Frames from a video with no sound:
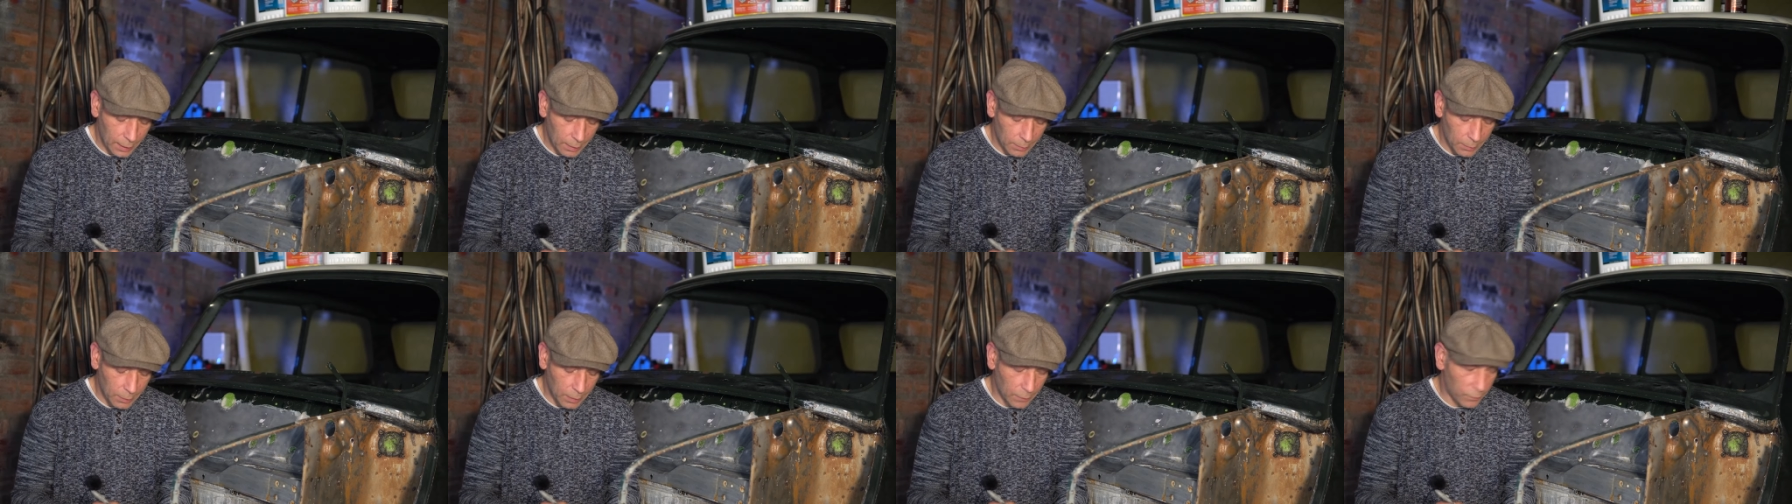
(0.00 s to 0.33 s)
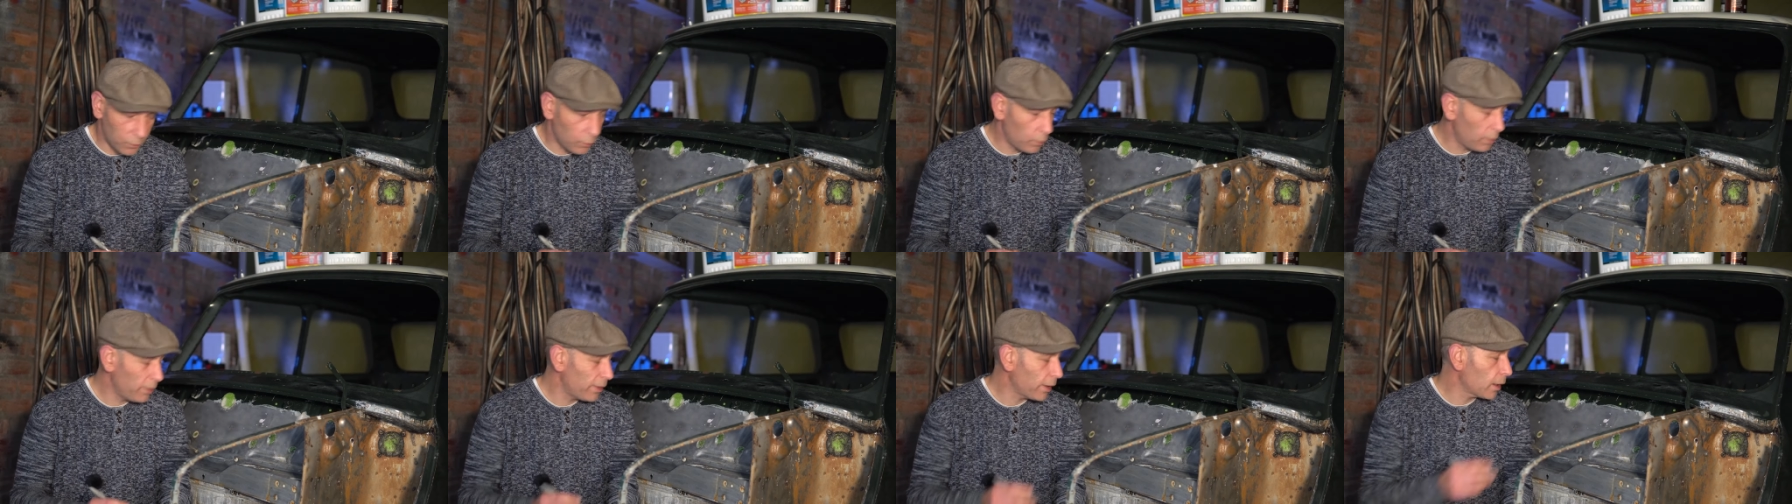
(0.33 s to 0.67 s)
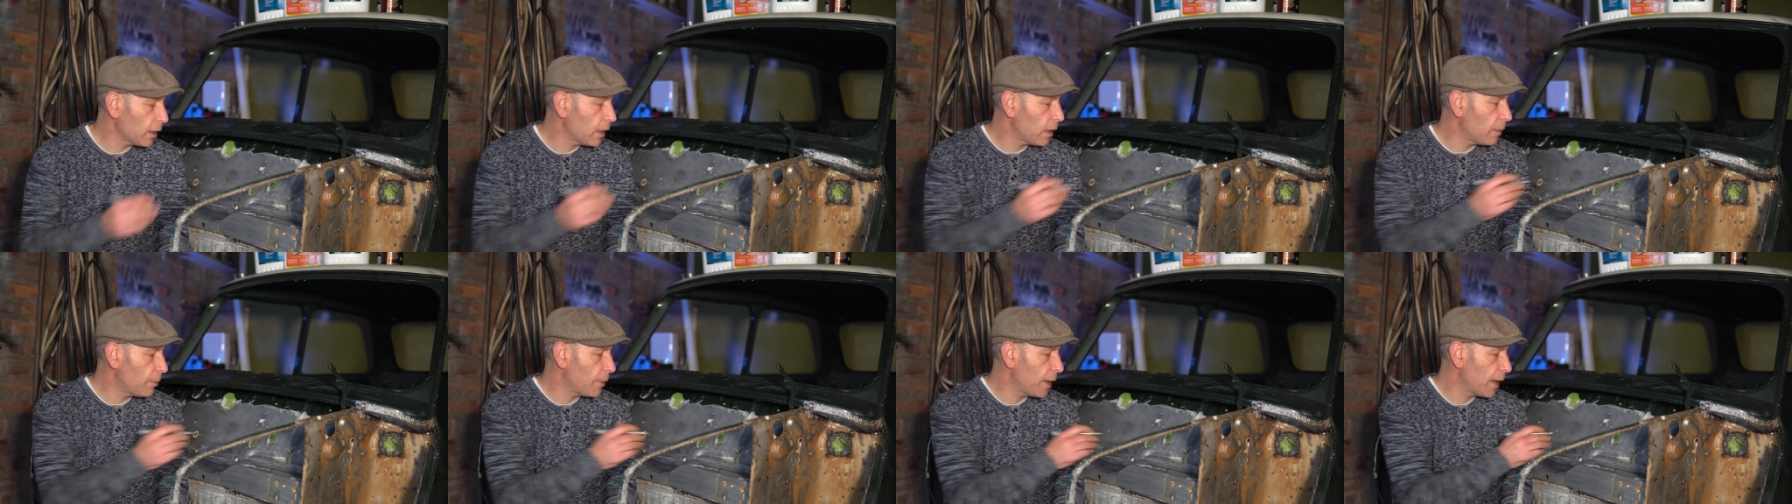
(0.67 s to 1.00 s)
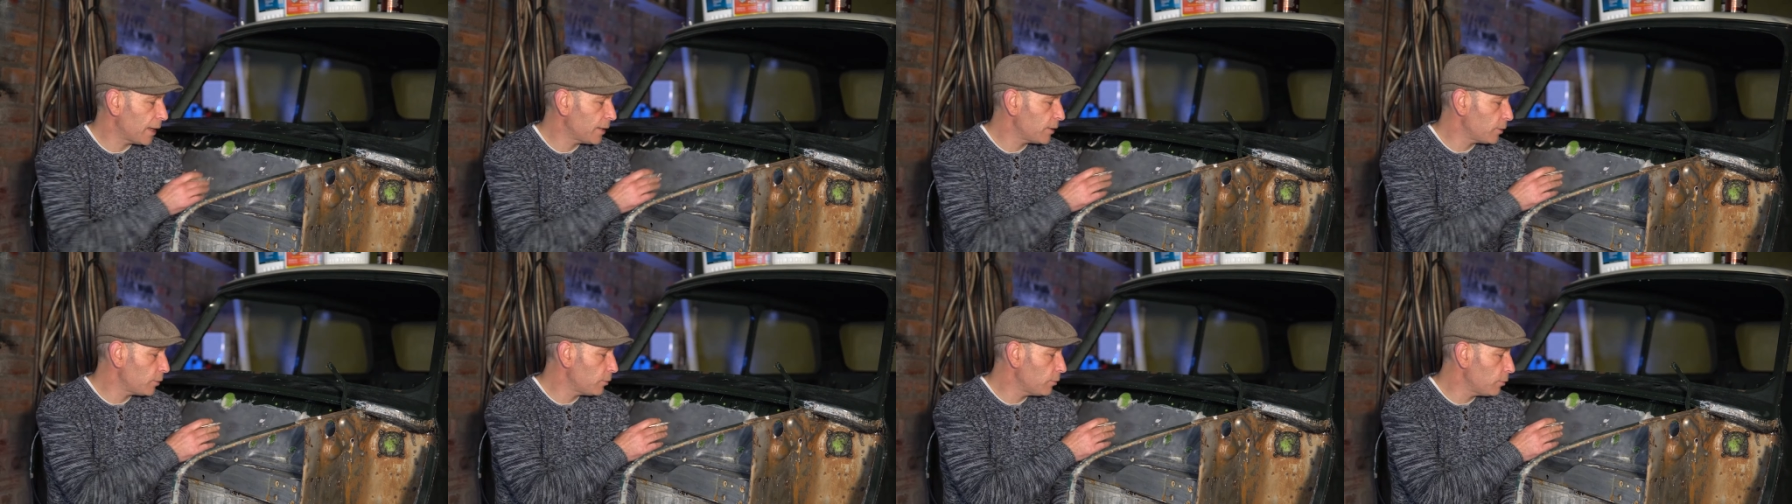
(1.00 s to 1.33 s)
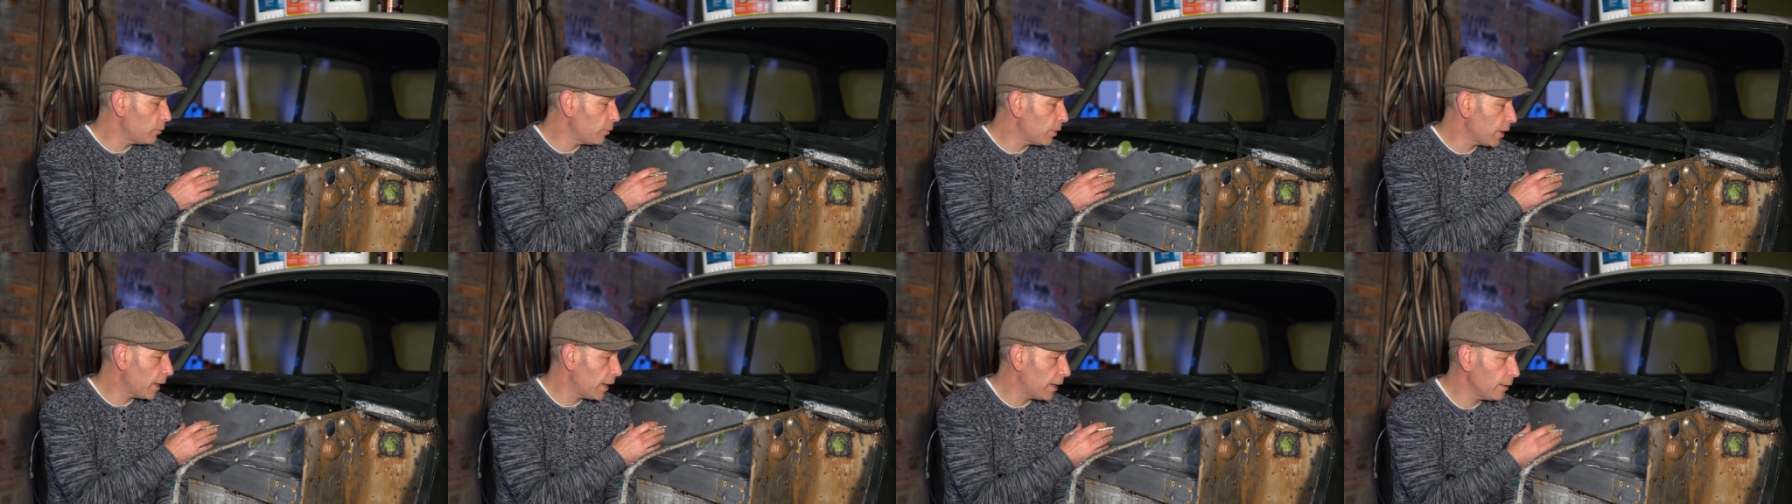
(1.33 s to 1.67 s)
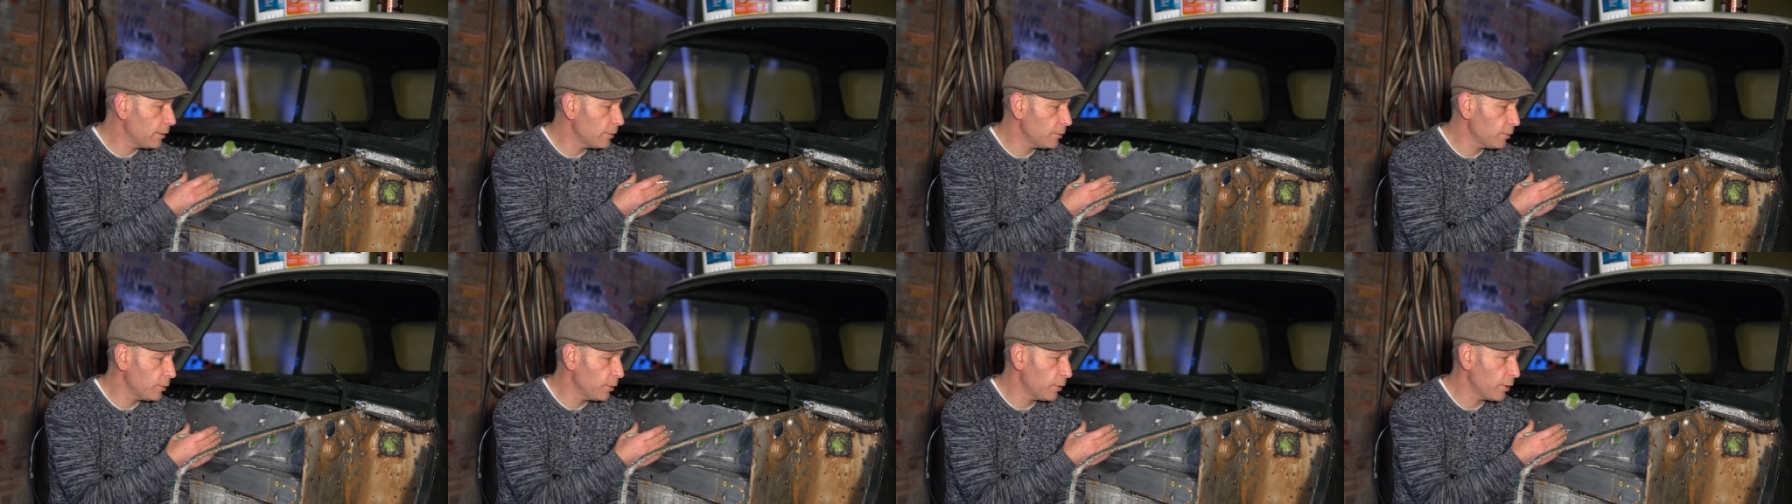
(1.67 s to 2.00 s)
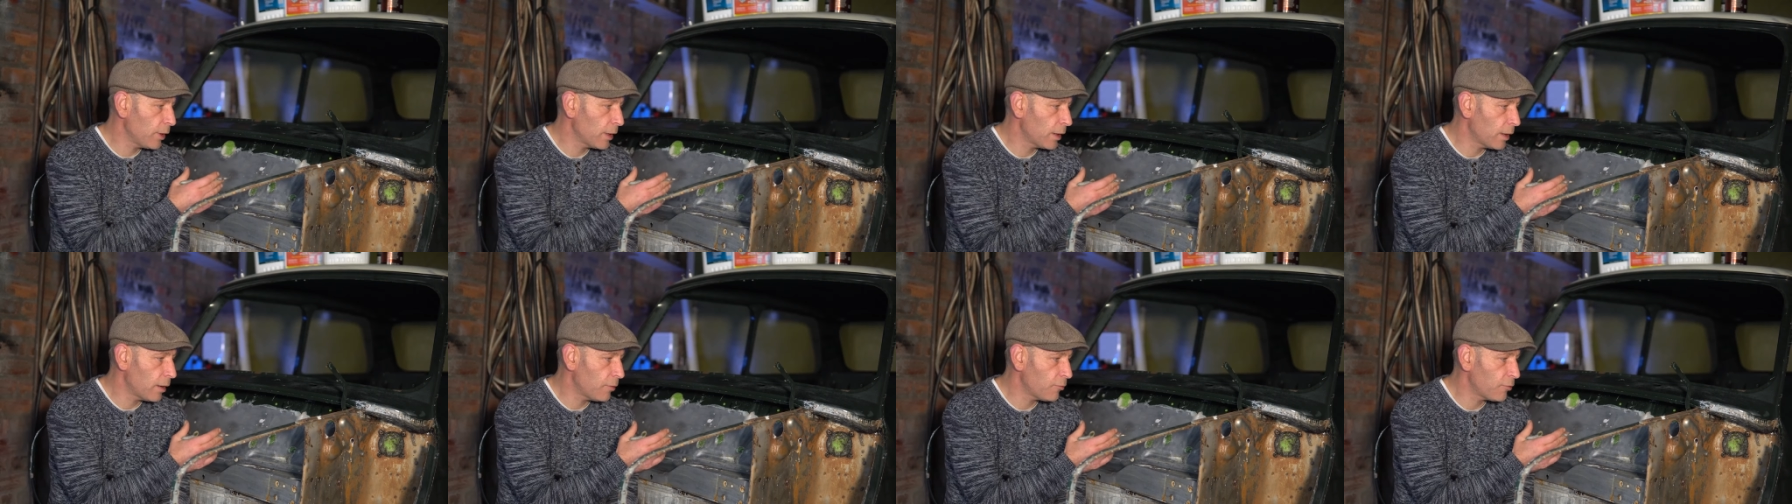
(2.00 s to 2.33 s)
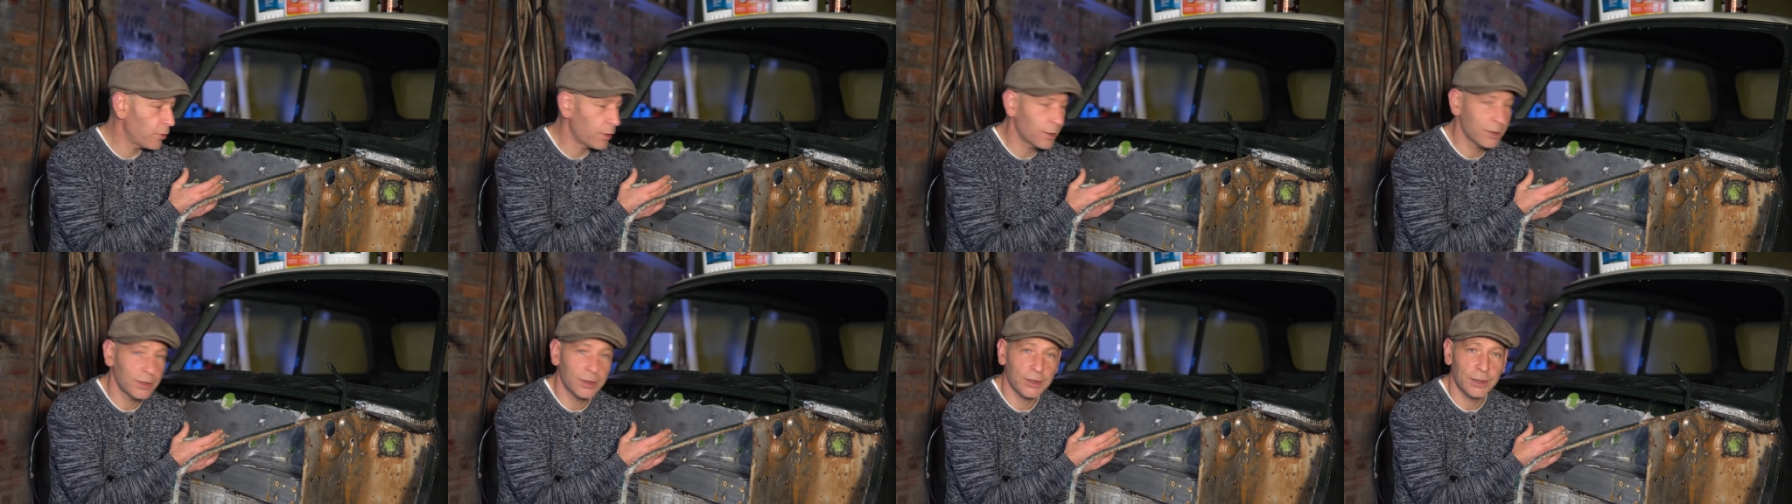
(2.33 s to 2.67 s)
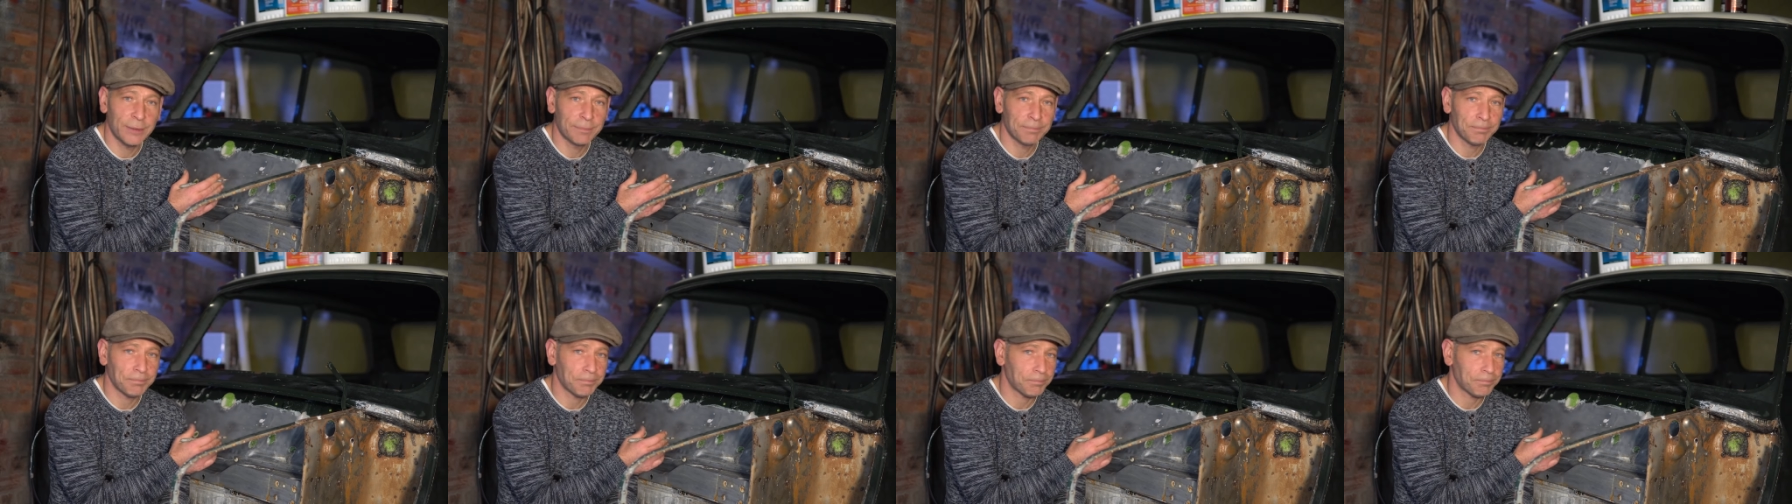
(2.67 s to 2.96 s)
but if you think of metal, okay, you think of rust